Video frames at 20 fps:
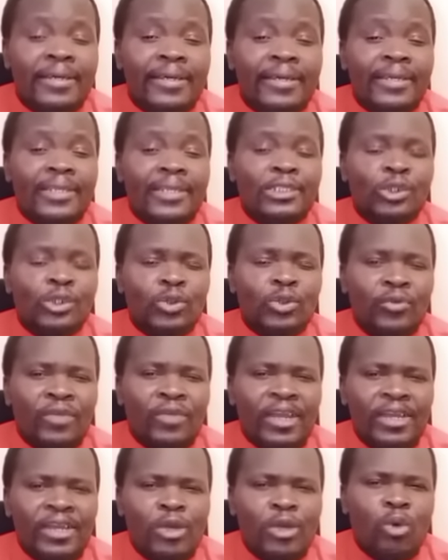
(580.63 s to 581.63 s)
into
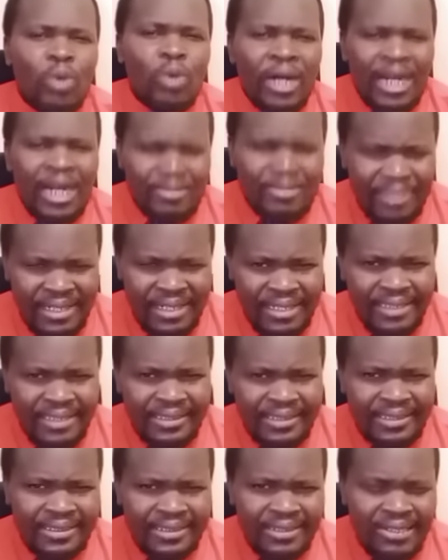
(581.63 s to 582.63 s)
the new
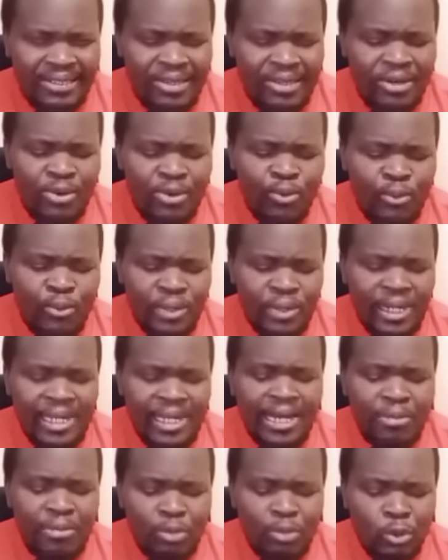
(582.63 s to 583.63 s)
cabinet
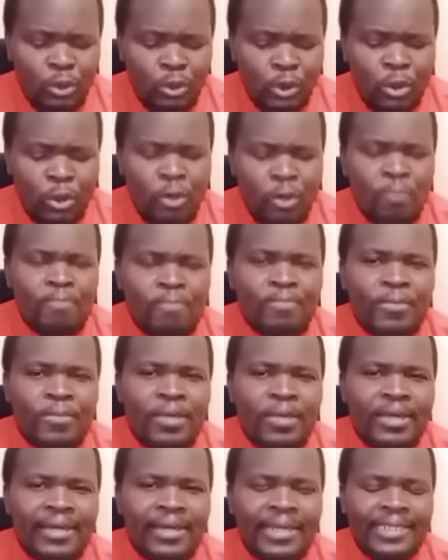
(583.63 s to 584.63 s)
William Ruto
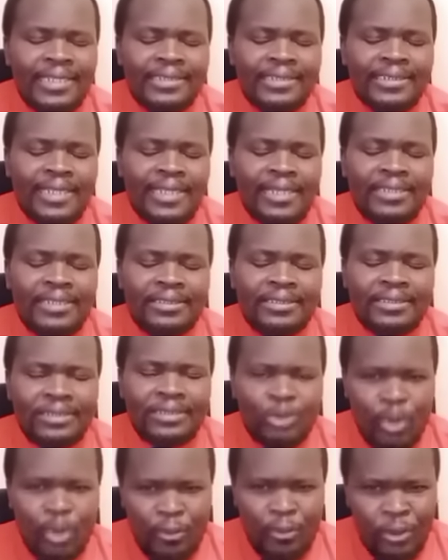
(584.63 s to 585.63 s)

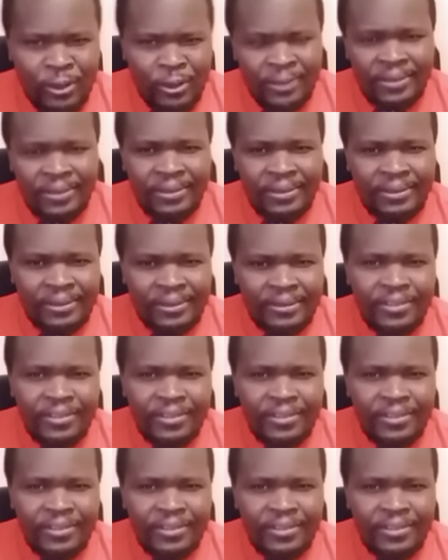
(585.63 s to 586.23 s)
intends to appoint.